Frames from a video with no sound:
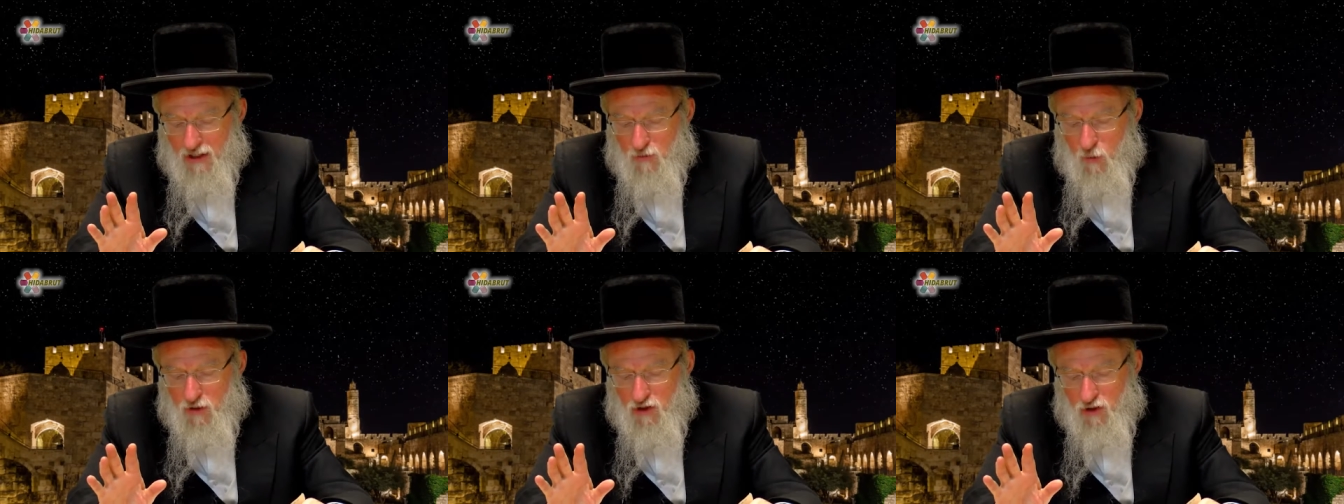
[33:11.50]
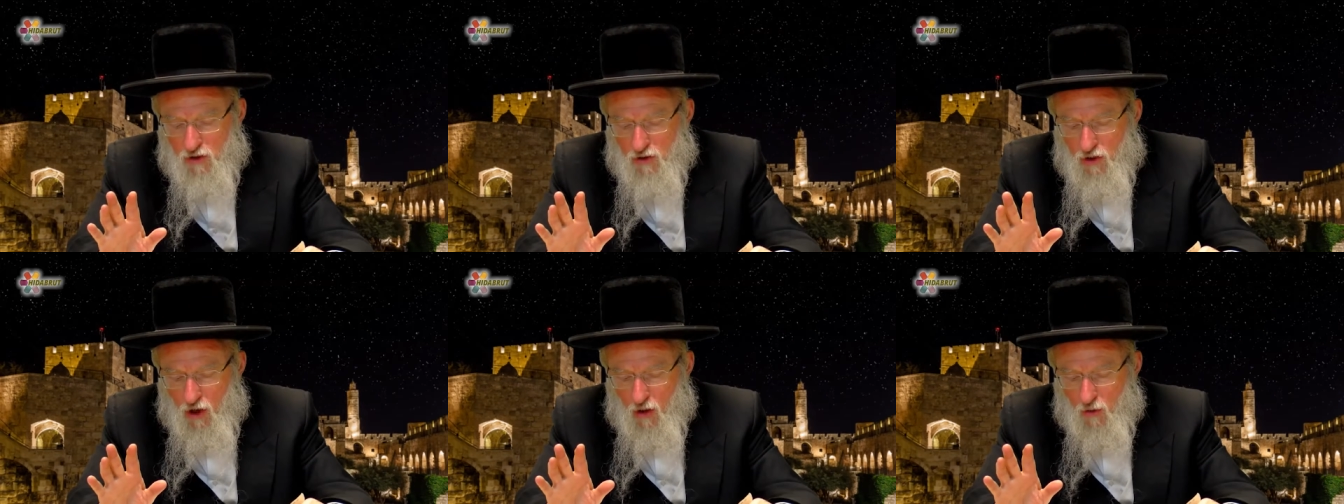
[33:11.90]
I just want you to
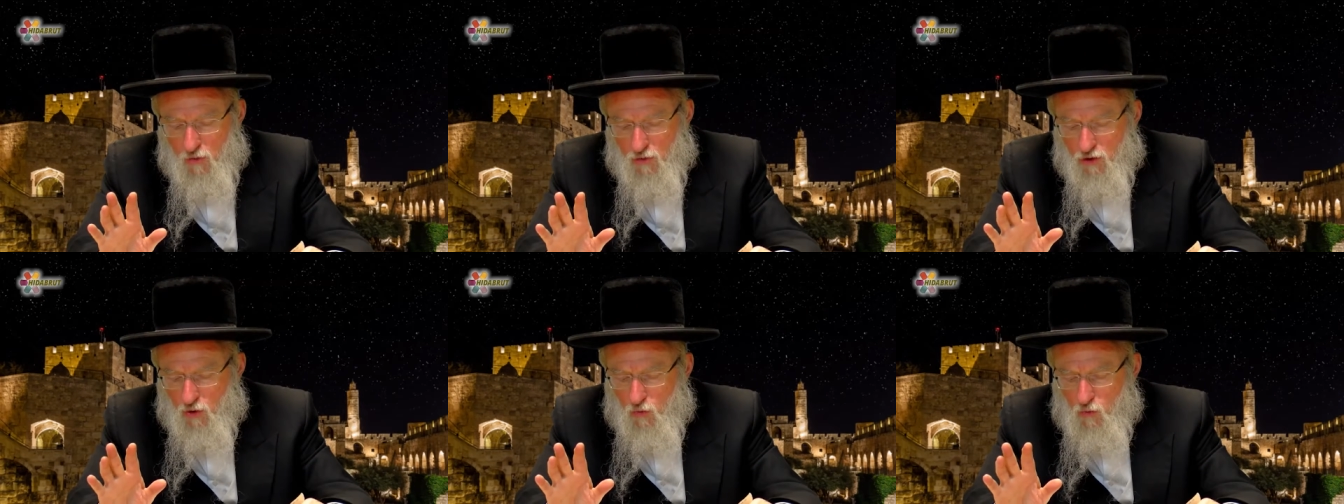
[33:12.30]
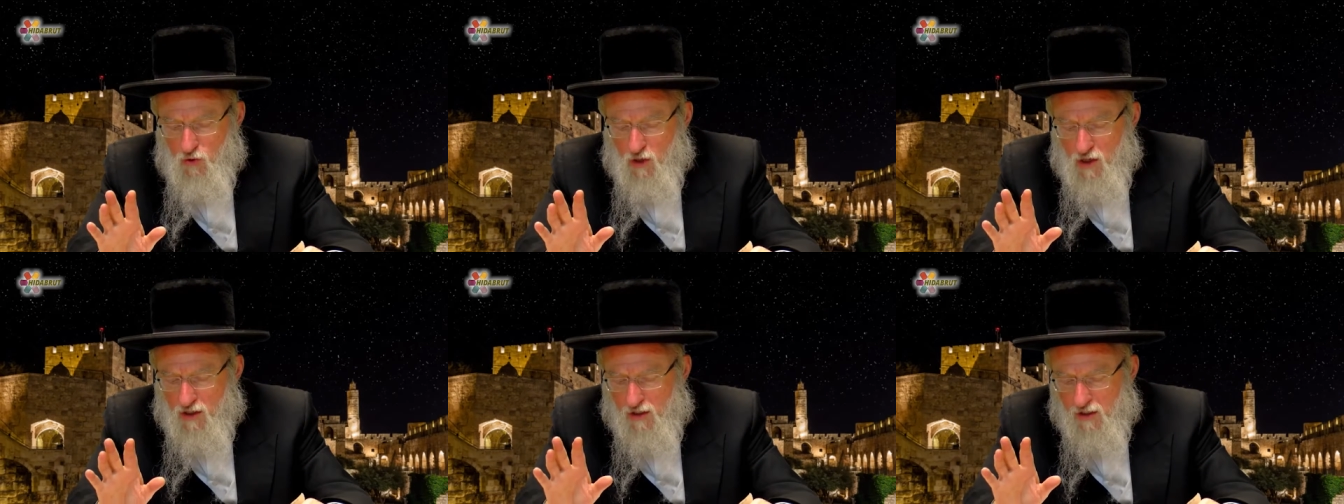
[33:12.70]
know the
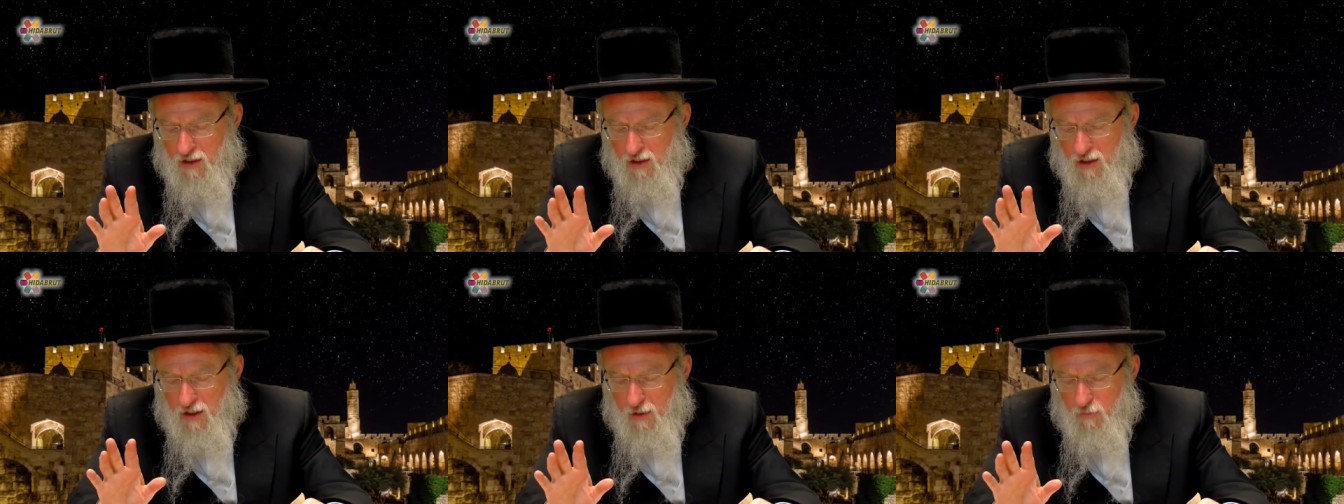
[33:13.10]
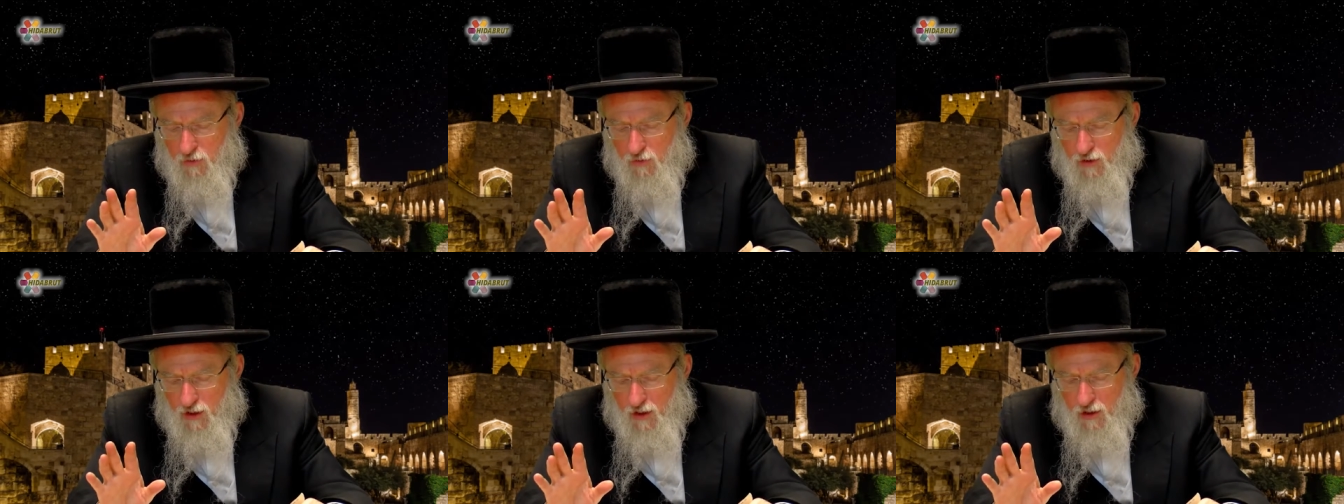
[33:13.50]
word in the
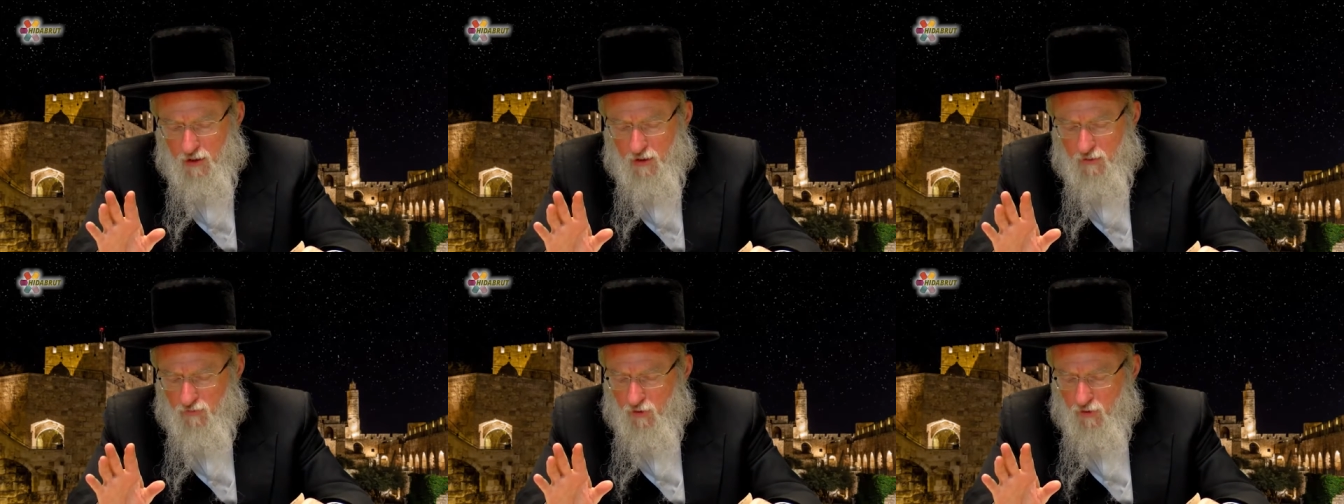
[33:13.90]
Hebrew here